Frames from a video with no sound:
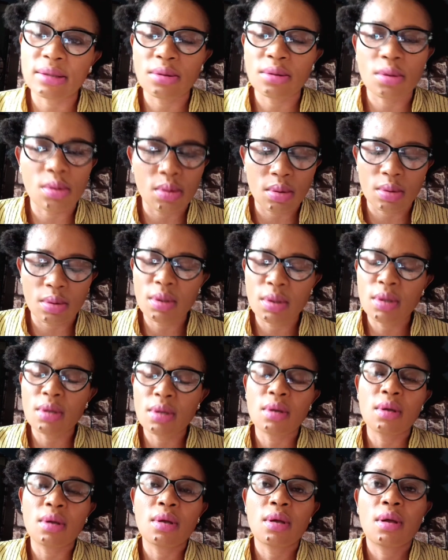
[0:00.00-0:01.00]
So
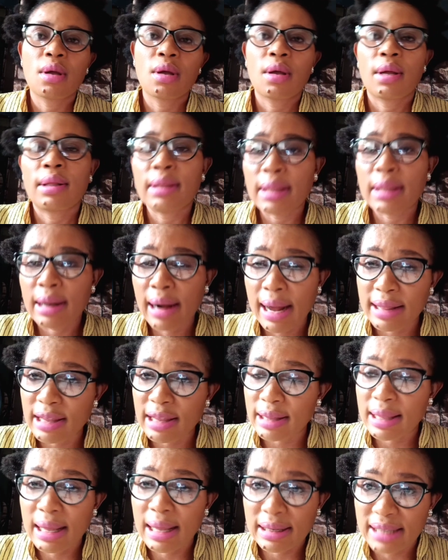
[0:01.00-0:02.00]

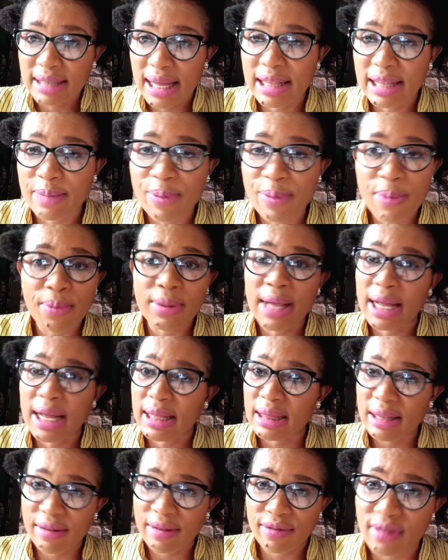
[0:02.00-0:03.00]
these are the people that
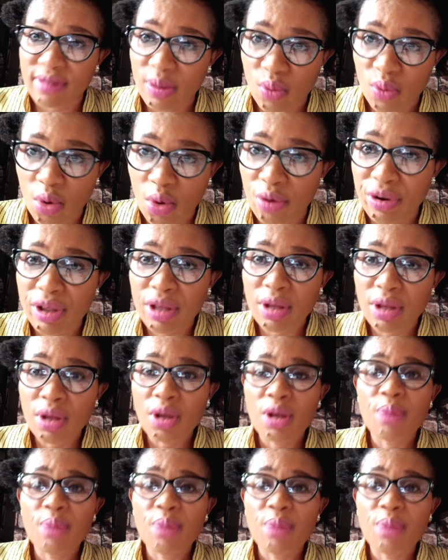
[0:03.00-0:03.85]
lives in warri.